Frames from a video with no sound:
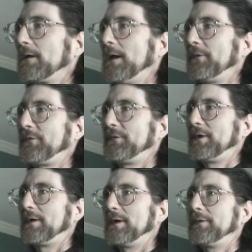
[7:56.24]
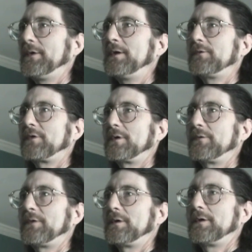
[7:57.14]
esoteric
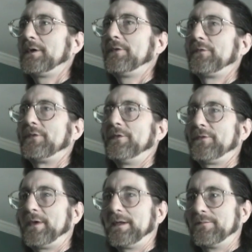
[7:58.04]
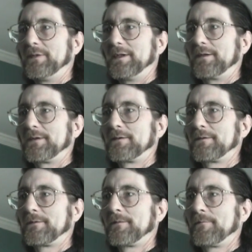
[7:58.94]
teachings, there is the statement
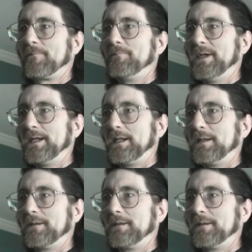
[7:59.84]
made